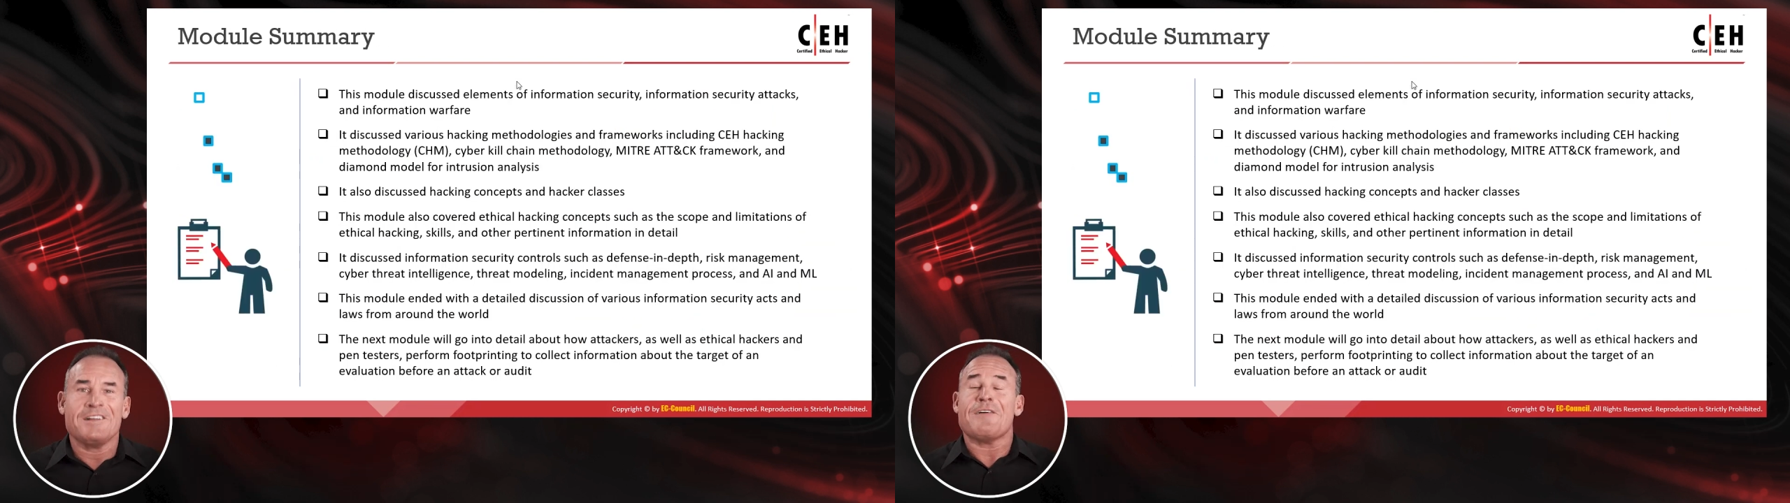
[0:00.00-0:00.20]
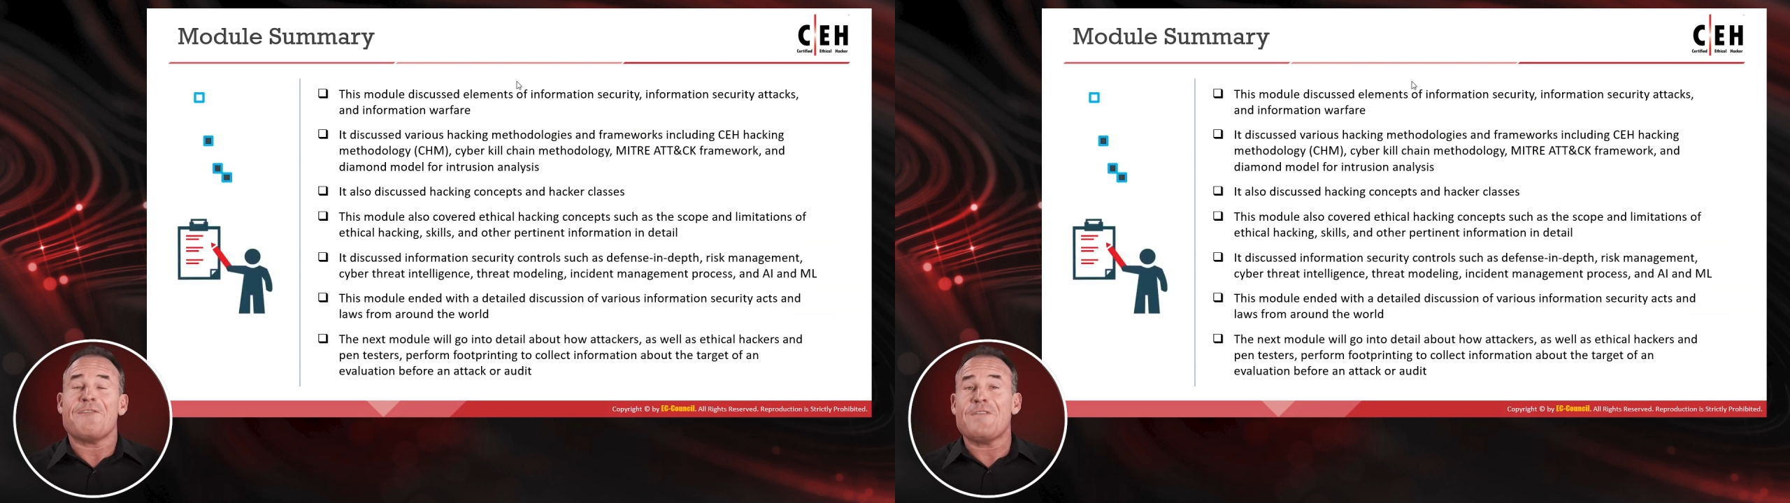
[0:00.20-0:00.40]

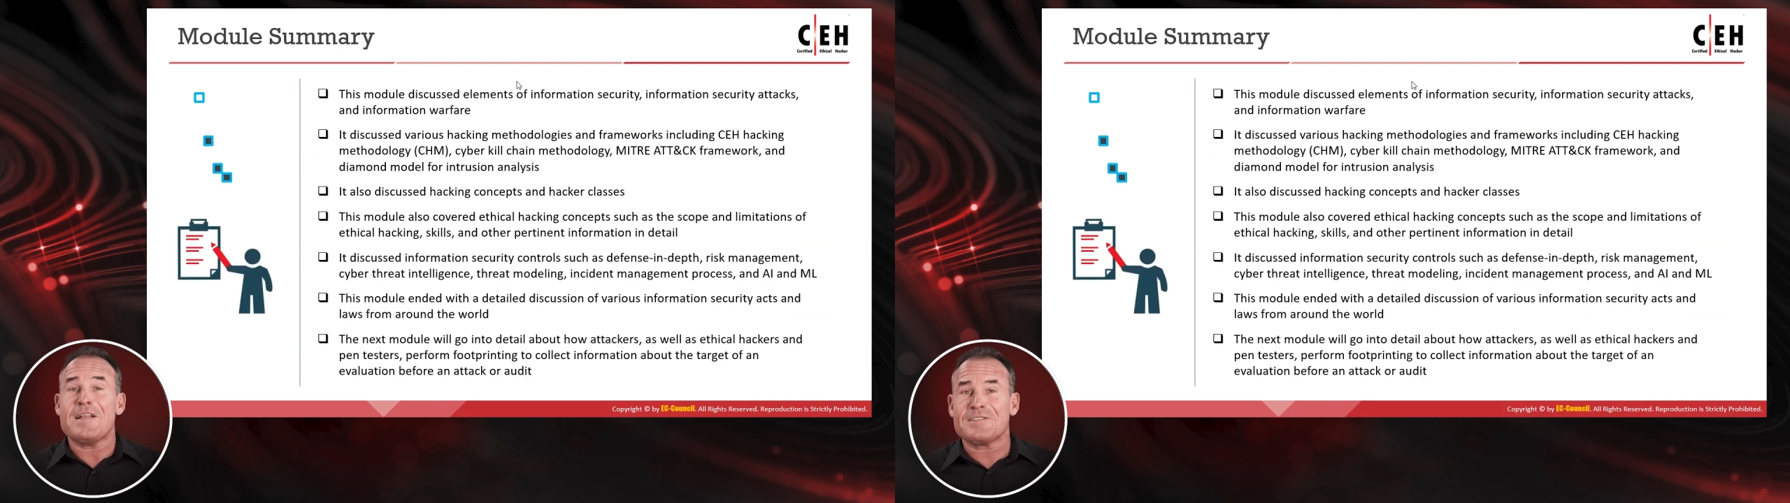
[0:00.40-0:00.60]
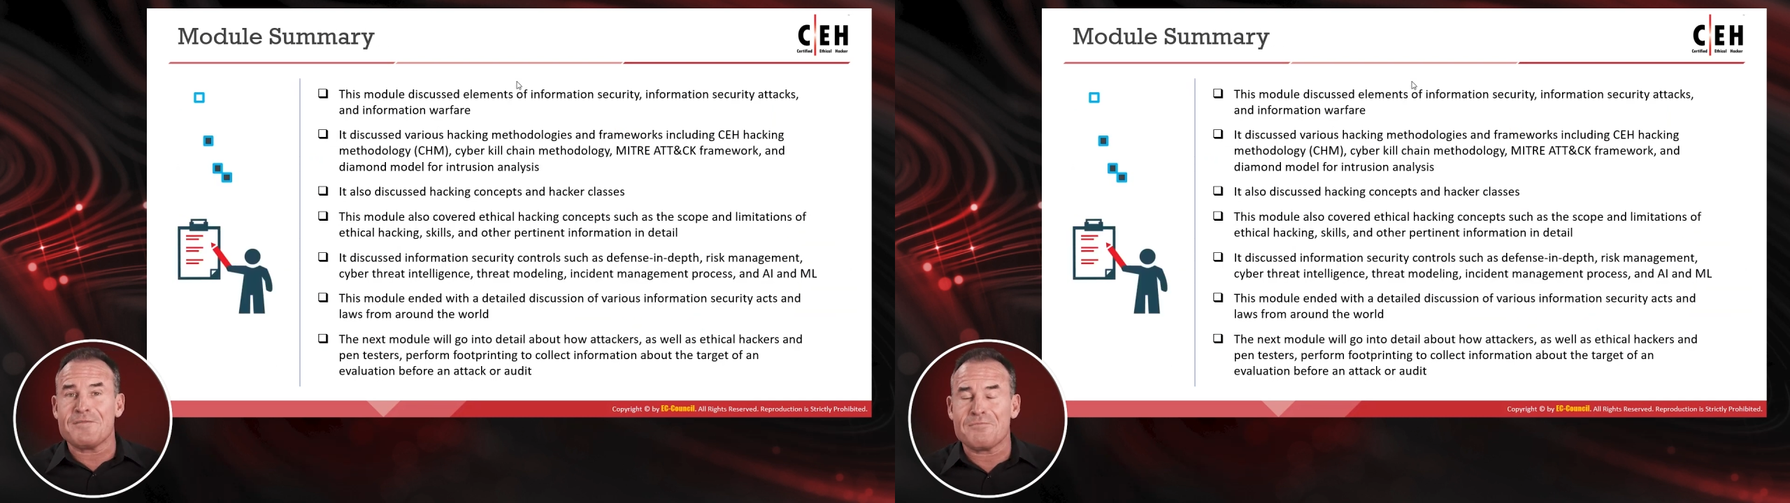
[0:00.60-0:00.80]

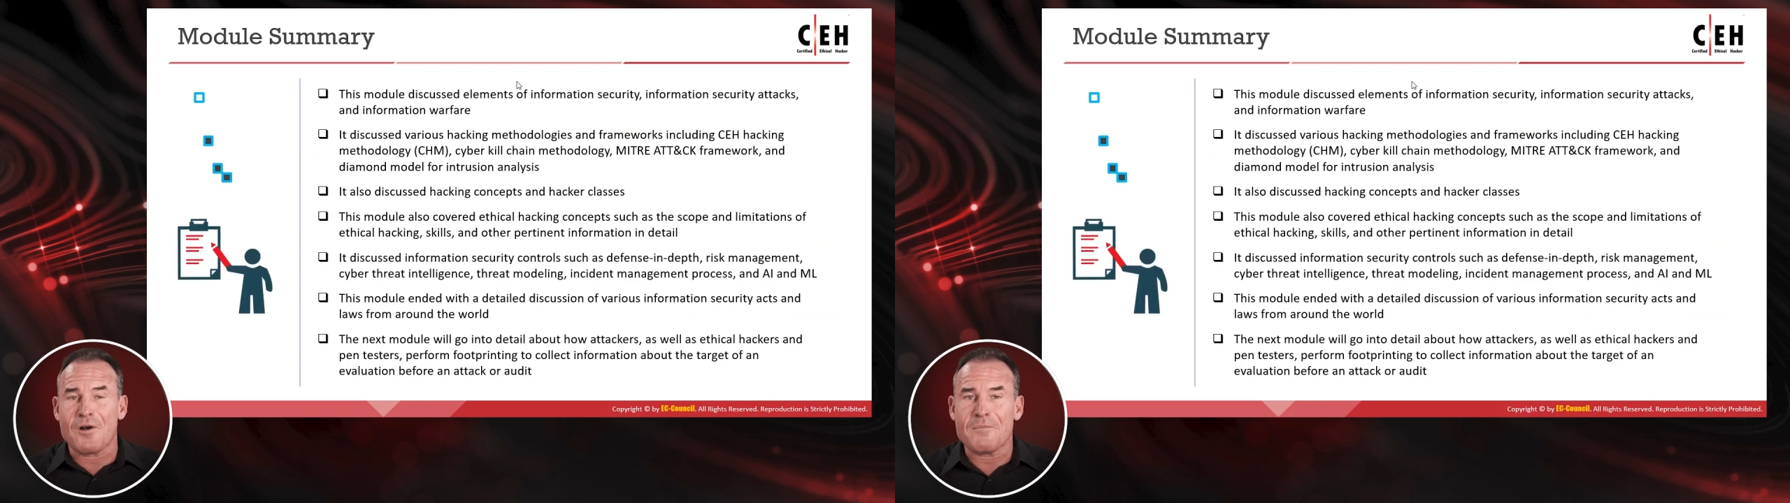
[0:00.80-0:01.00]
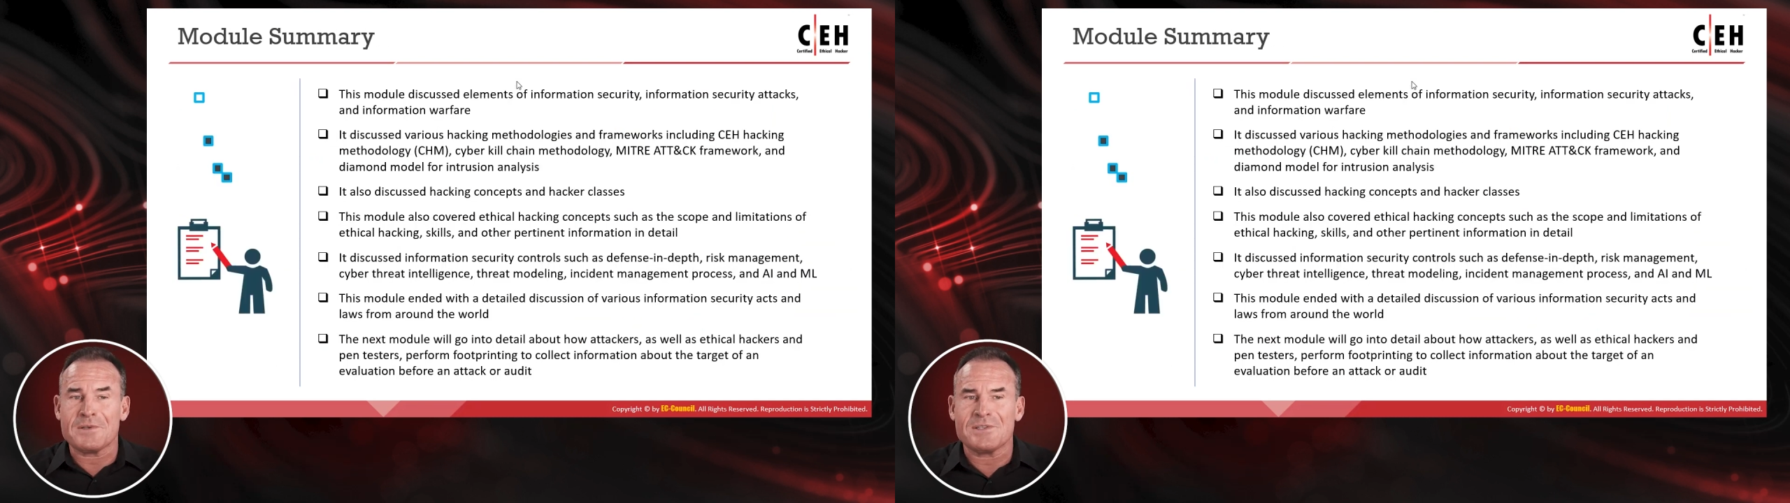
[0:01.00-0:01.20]
defensive
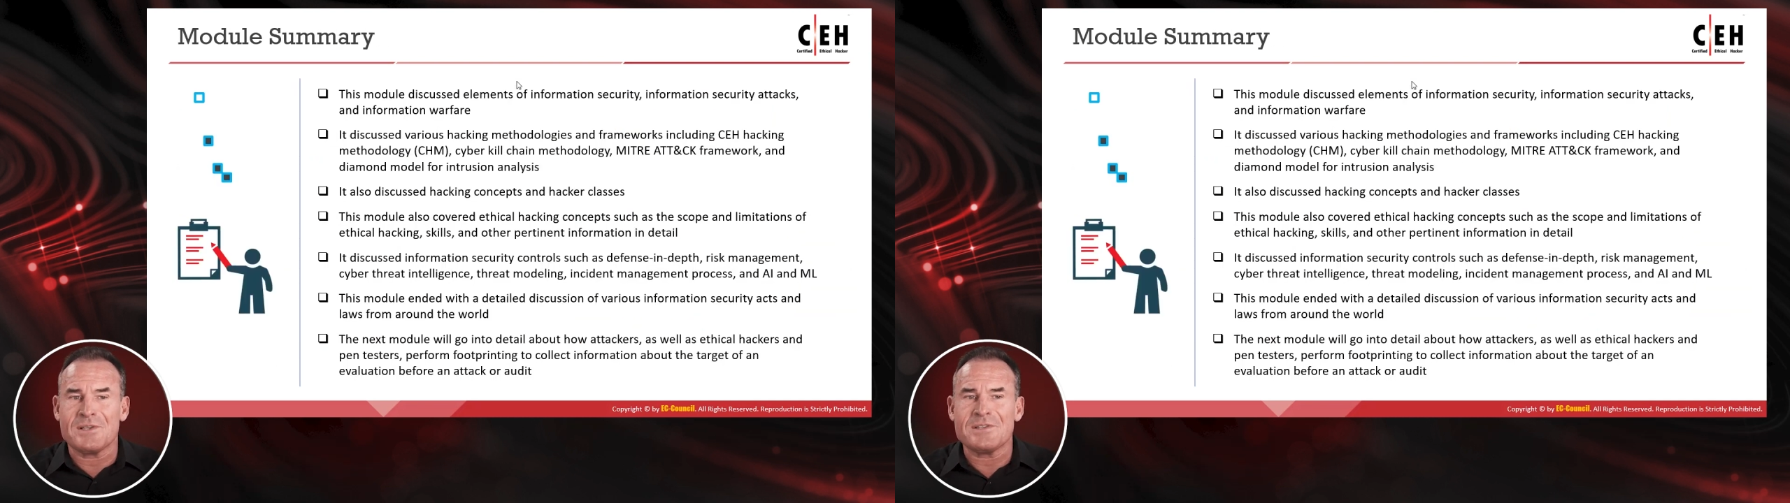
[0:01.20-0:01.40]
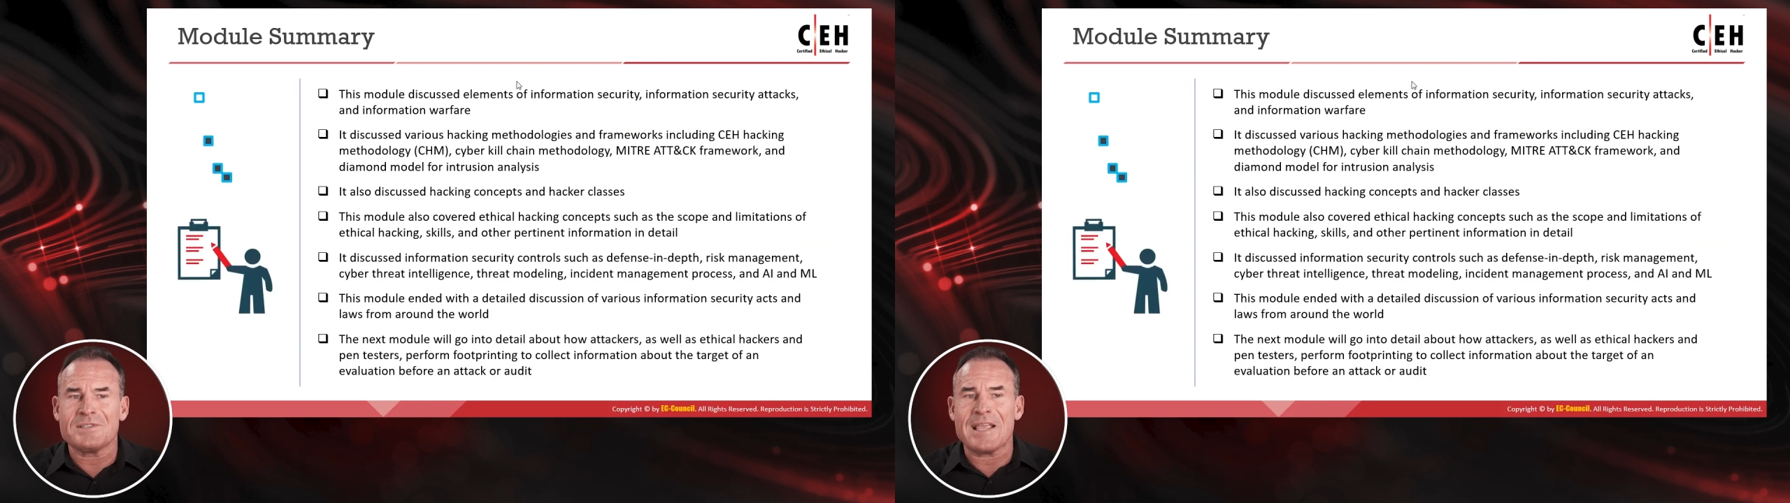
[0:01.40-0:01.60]

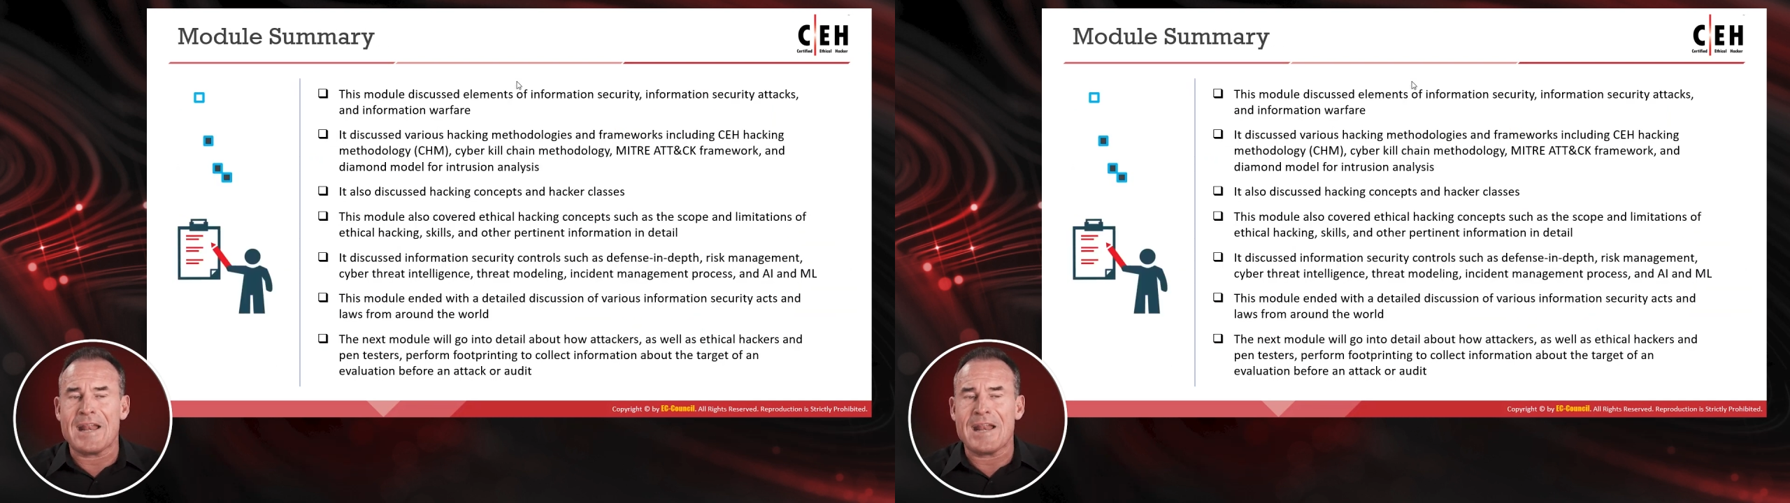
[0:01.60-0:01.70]
purposes